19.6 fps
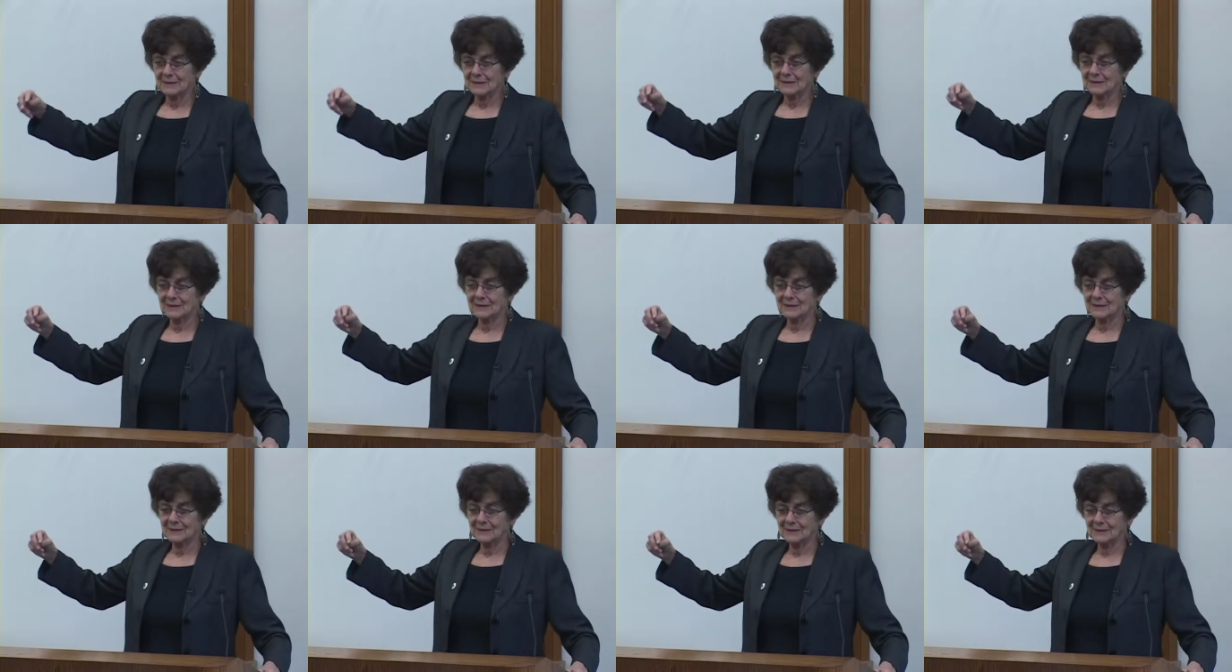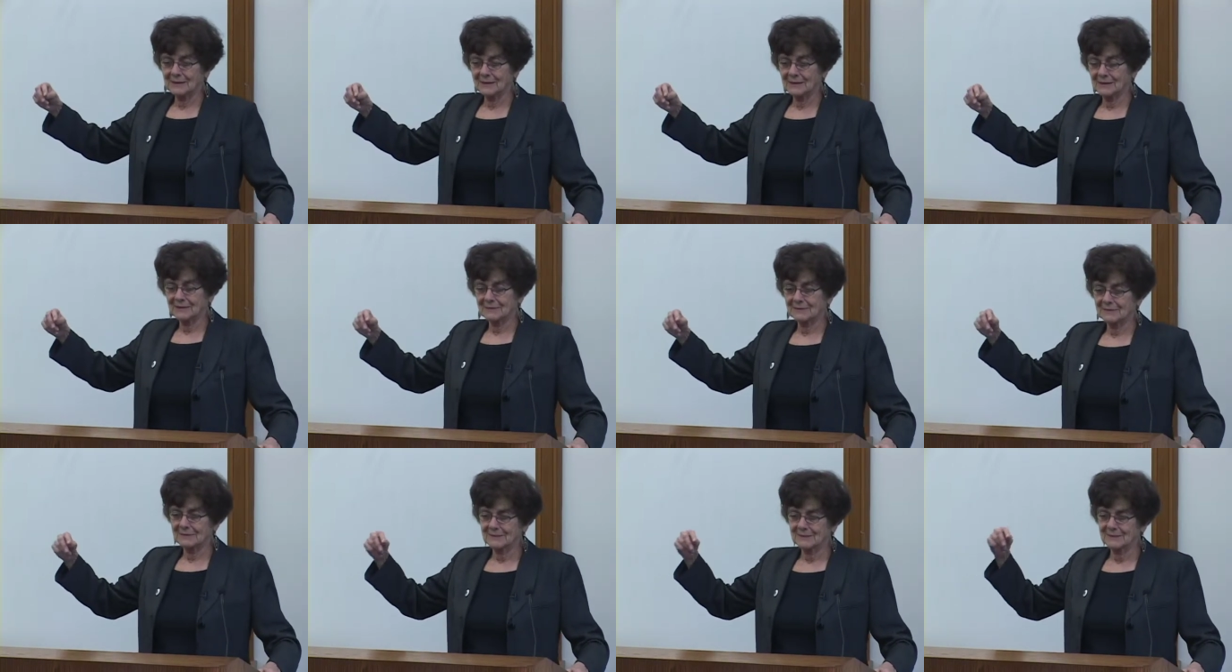uh,
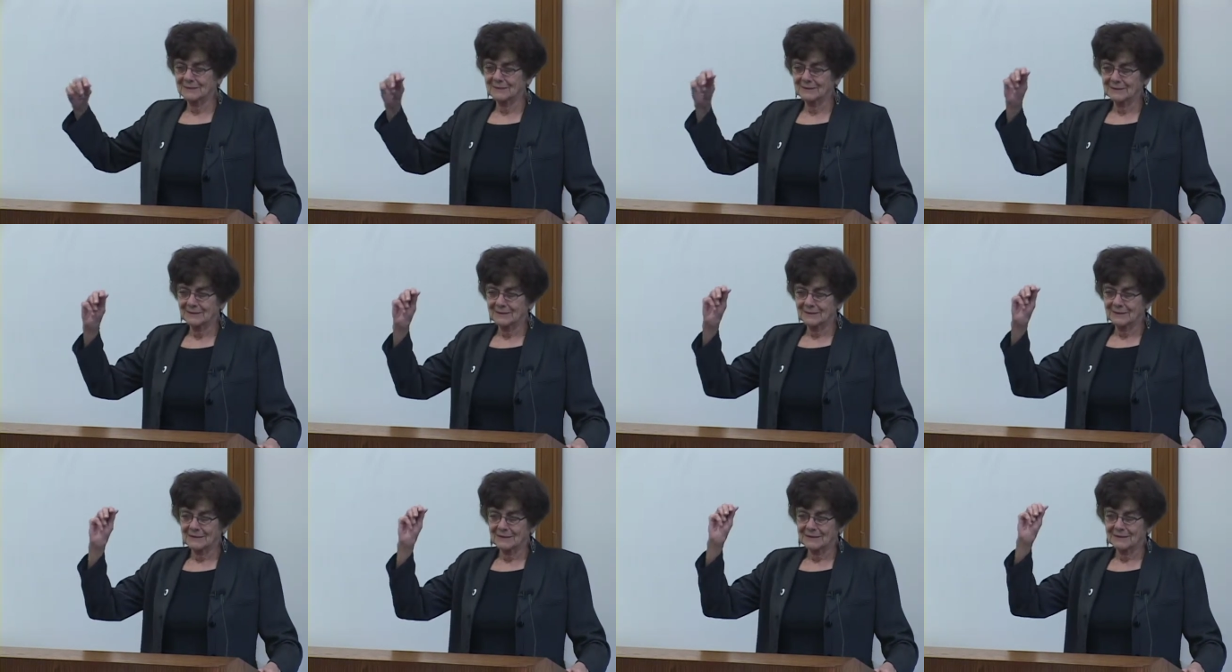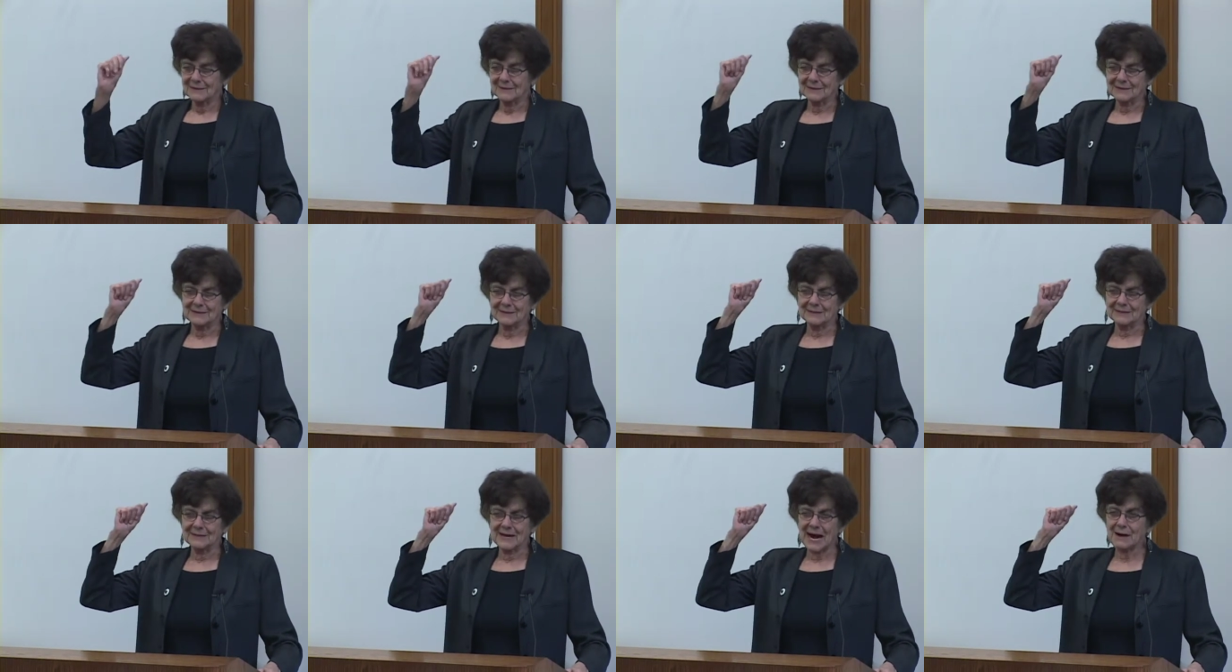the
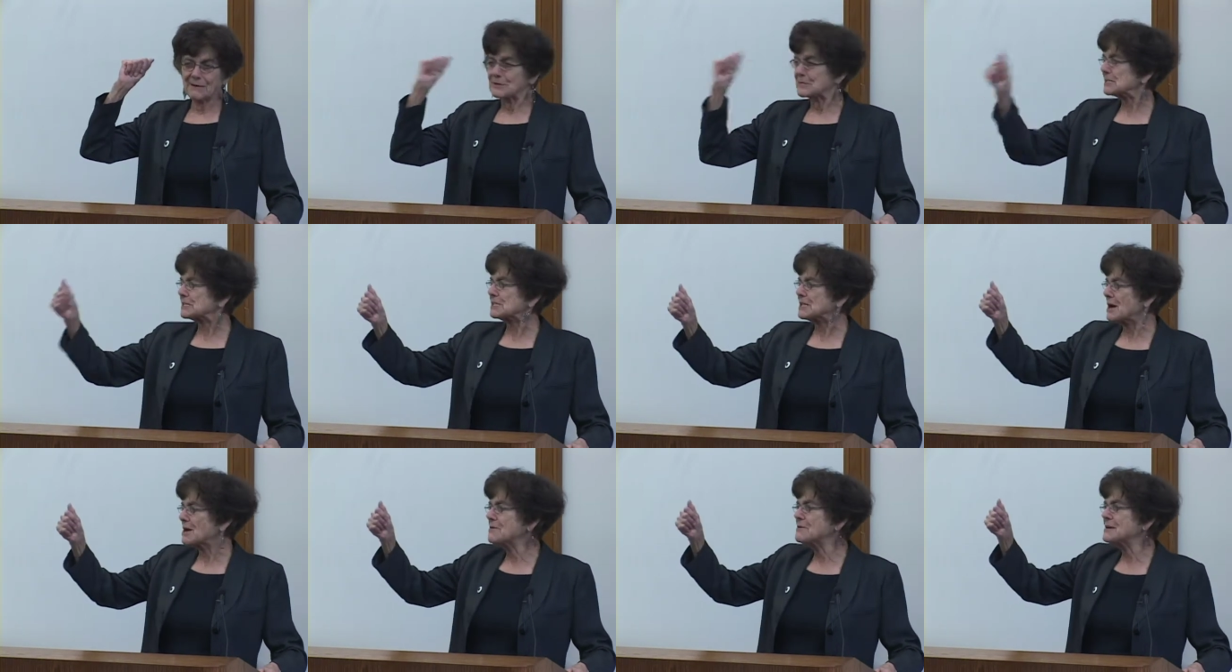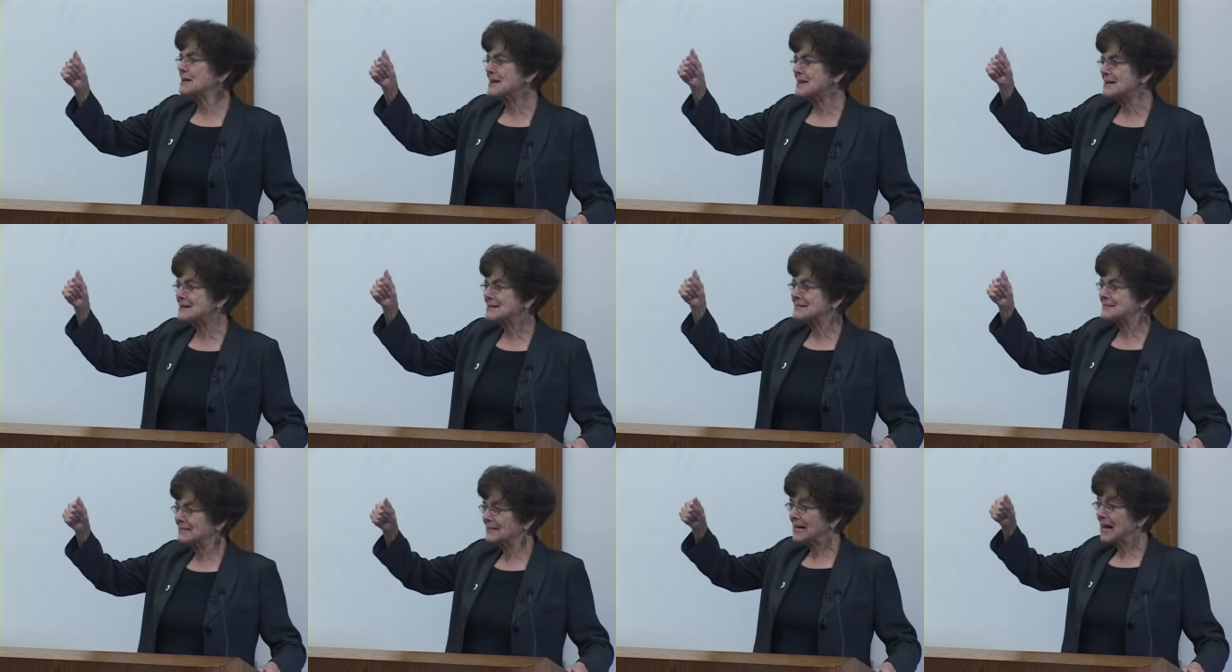
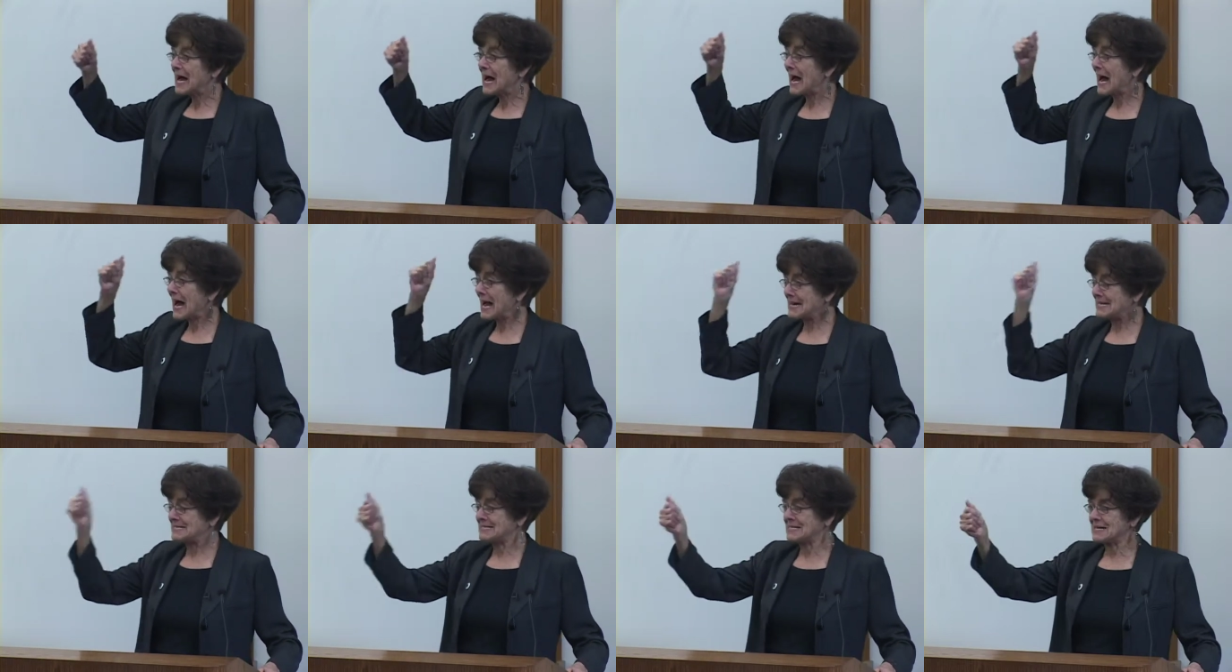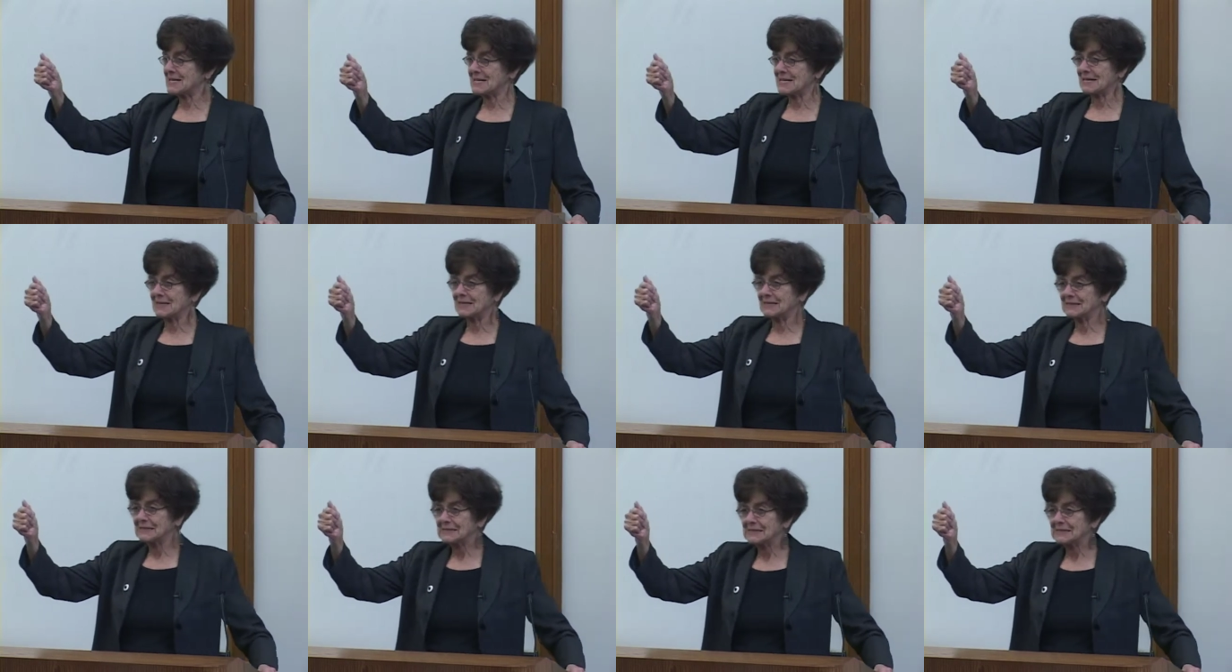Garrisonian idea